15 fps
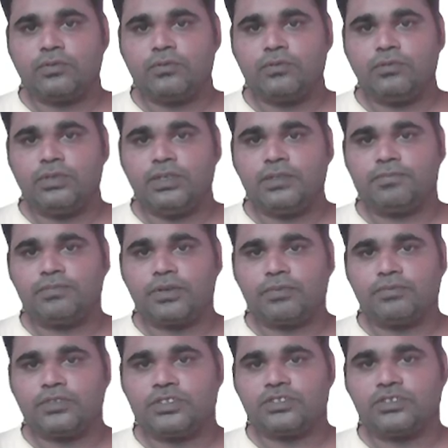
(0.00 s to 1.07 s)
when from
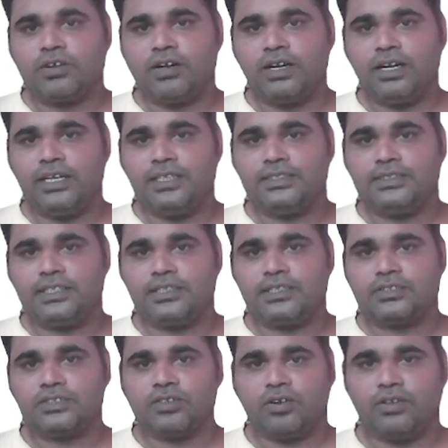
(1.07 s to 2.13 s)
the sunlight or the
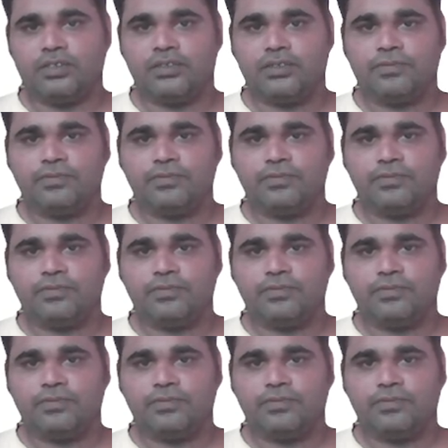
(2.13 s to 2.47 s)
sun,